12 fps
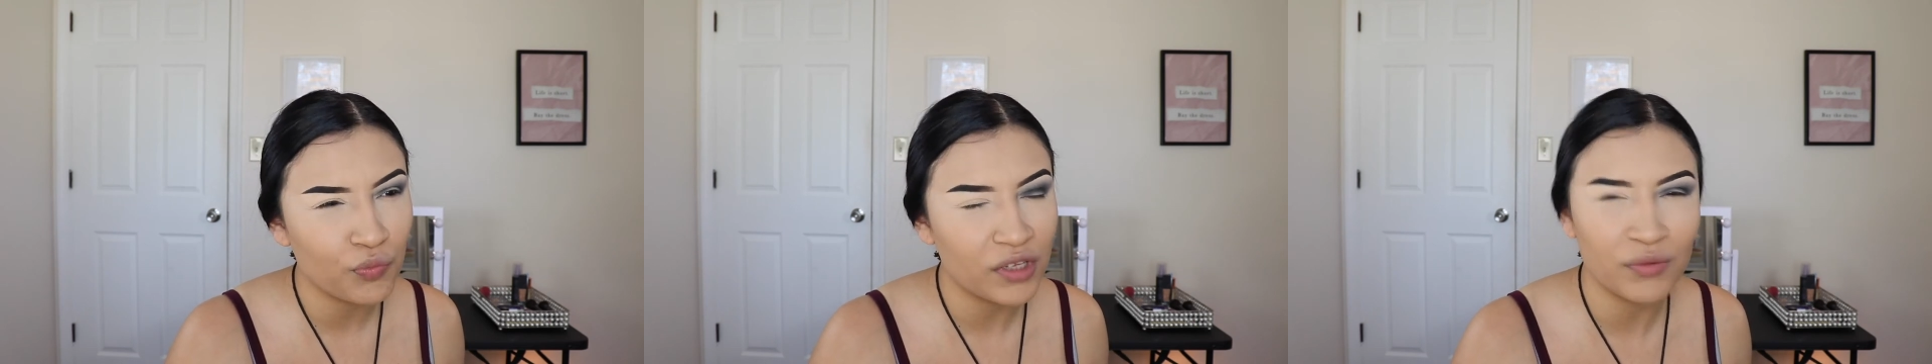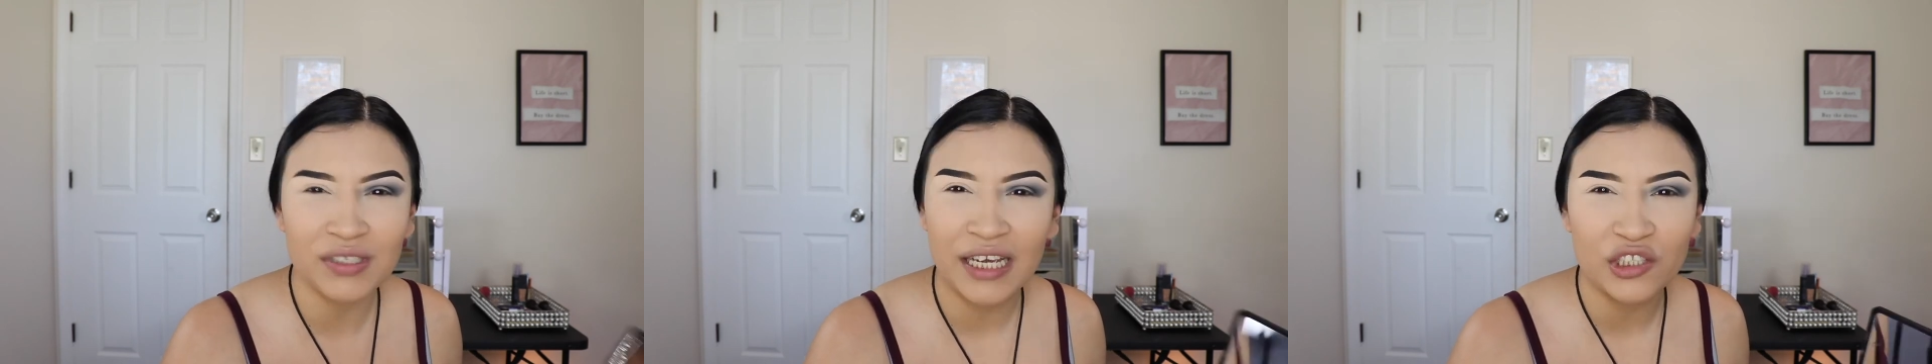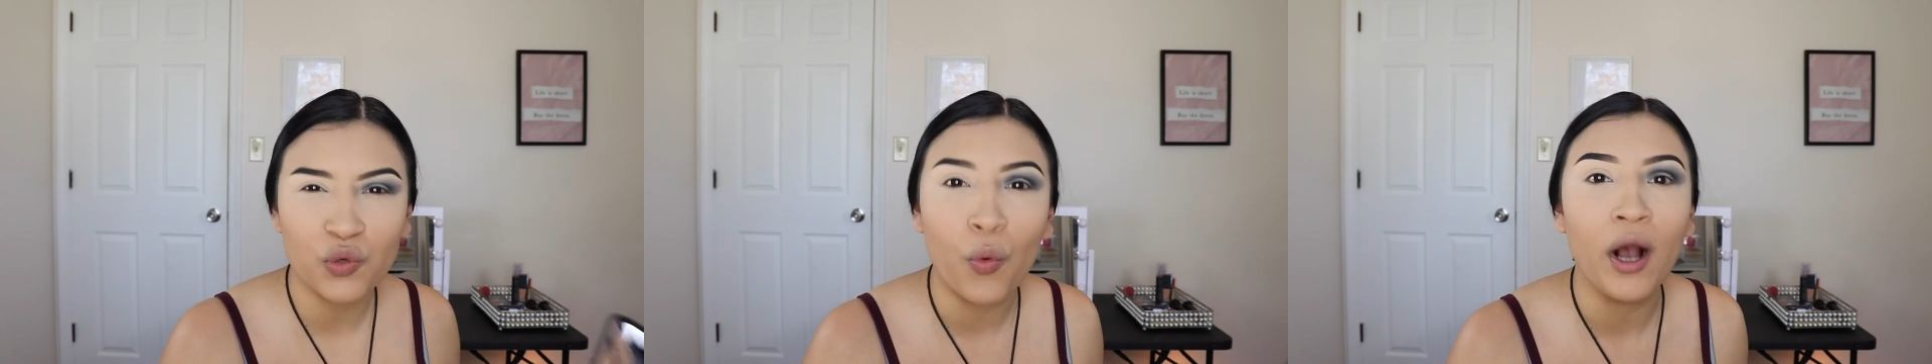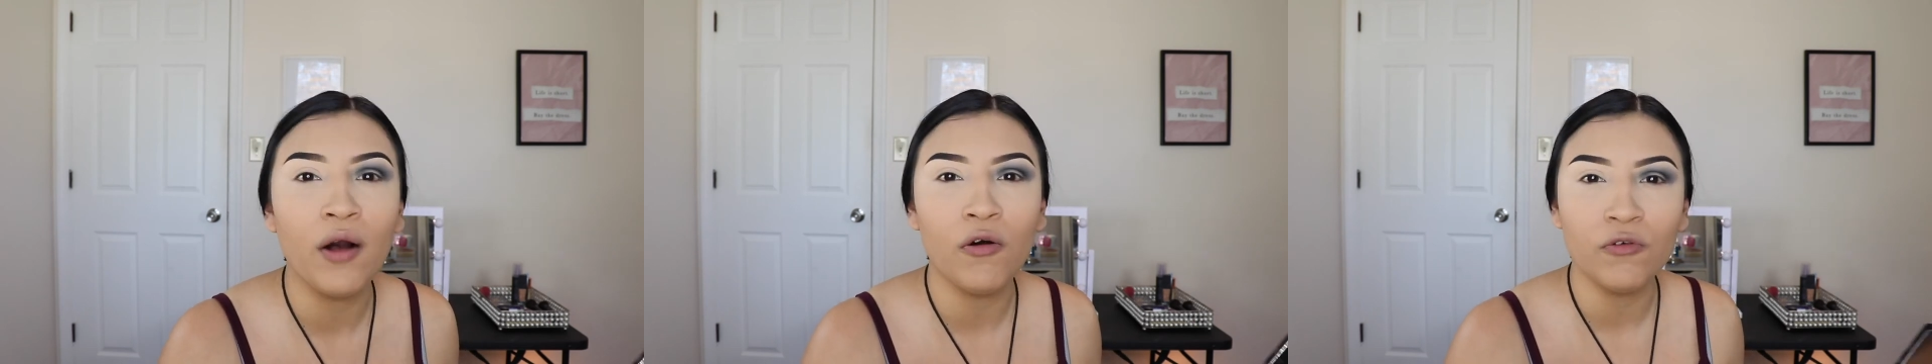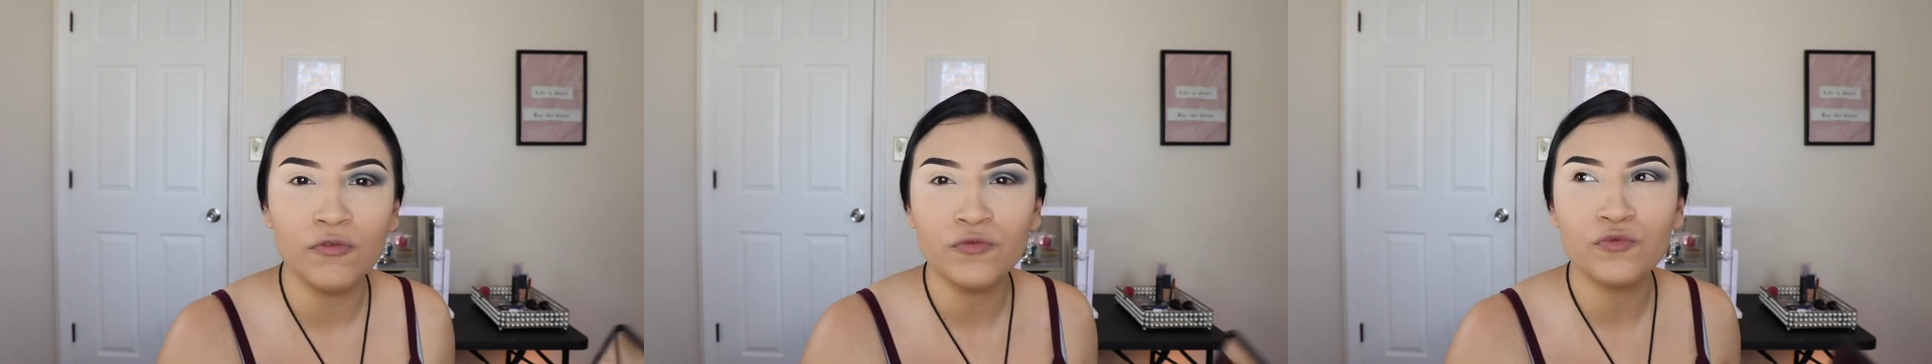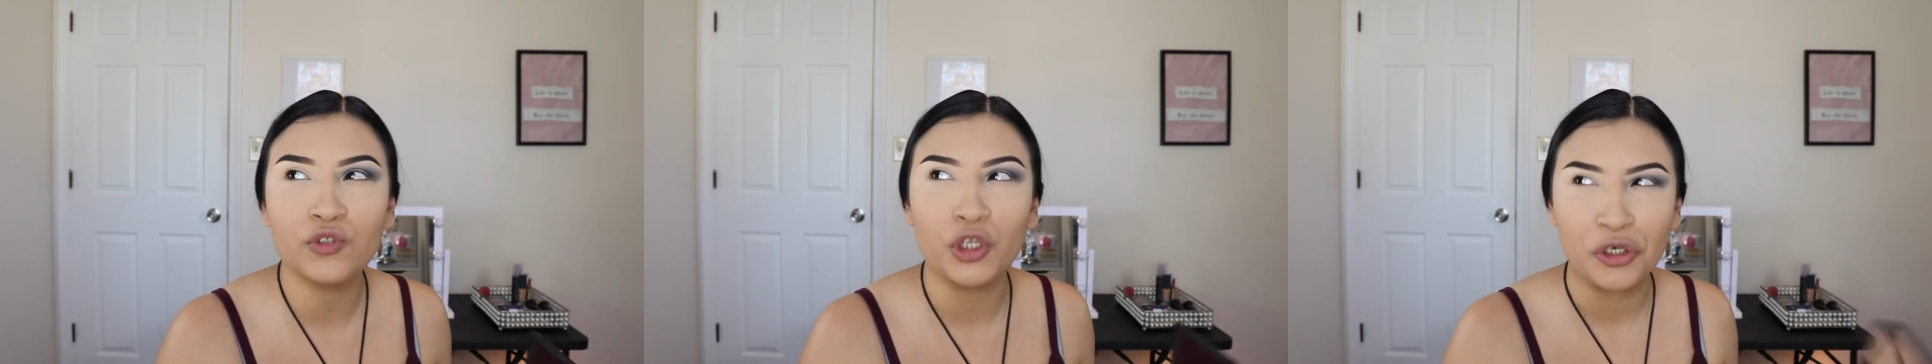it was like
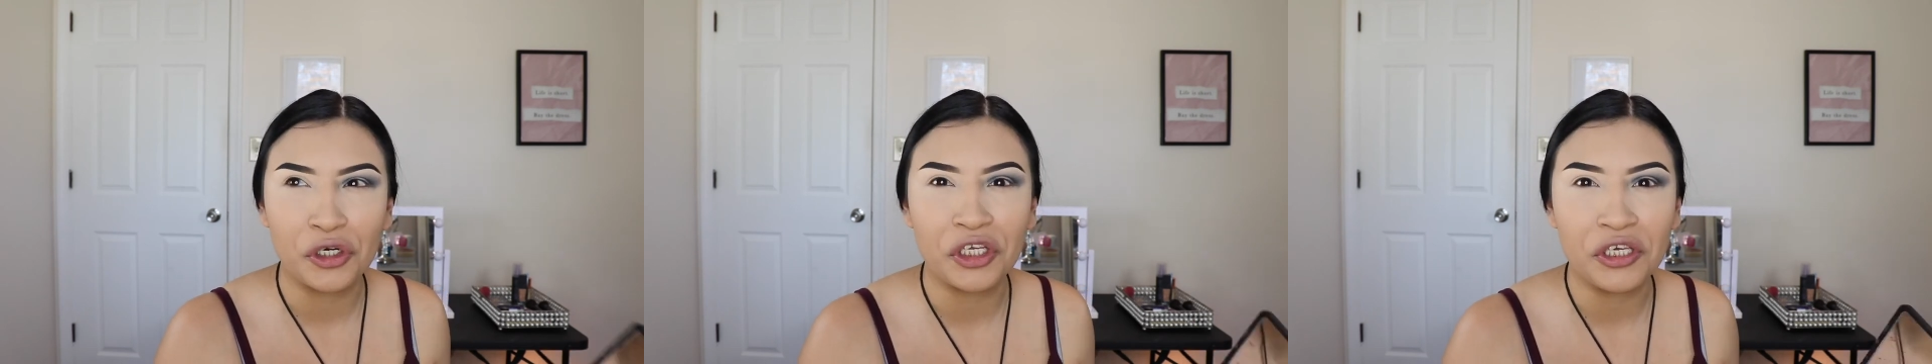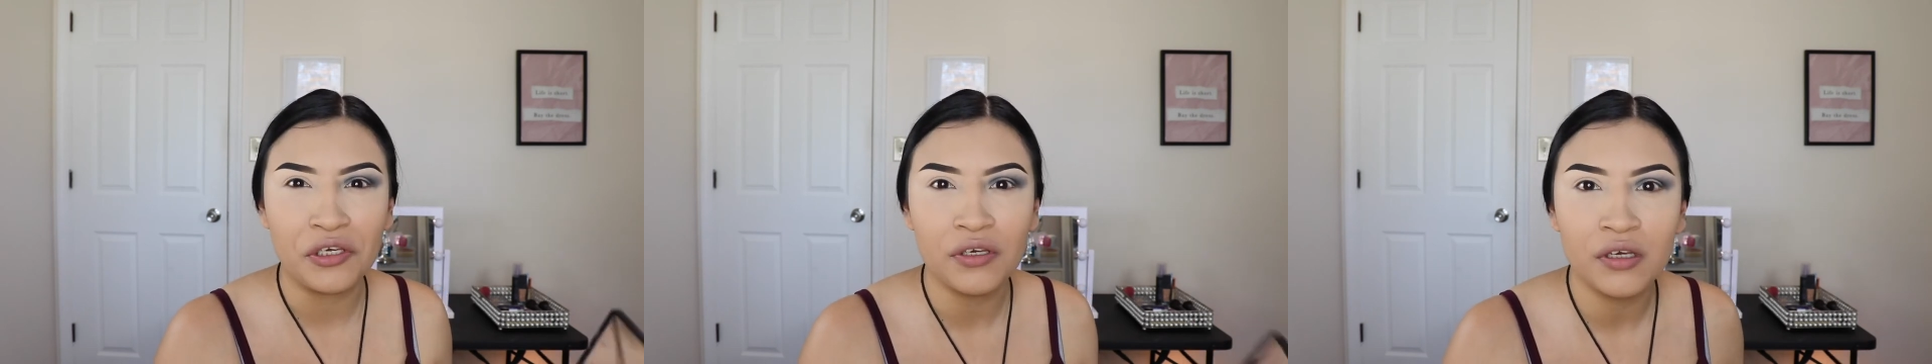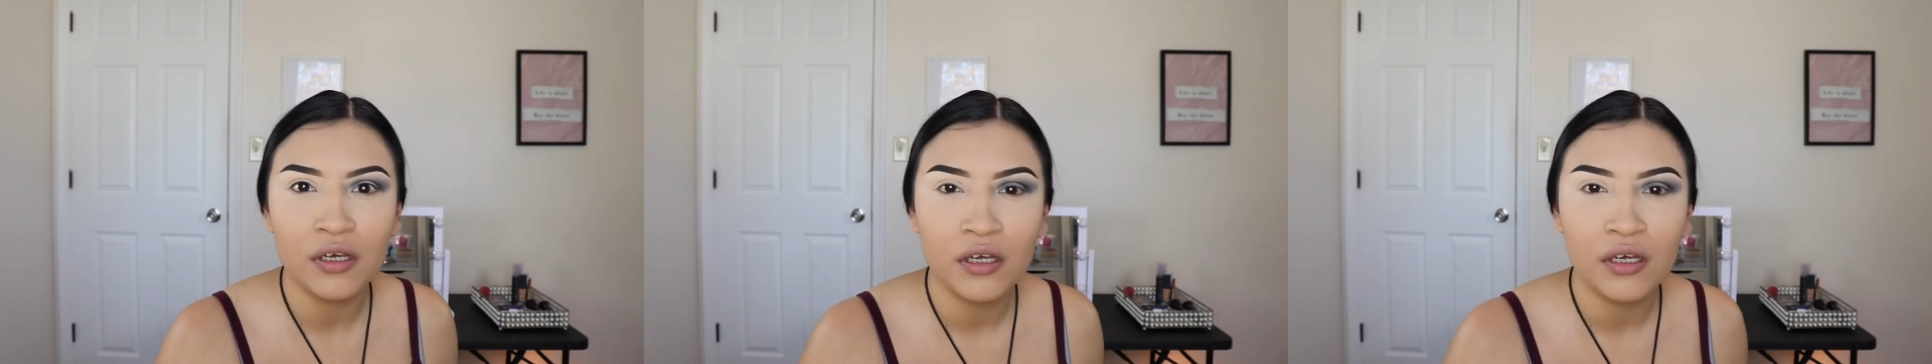12:30.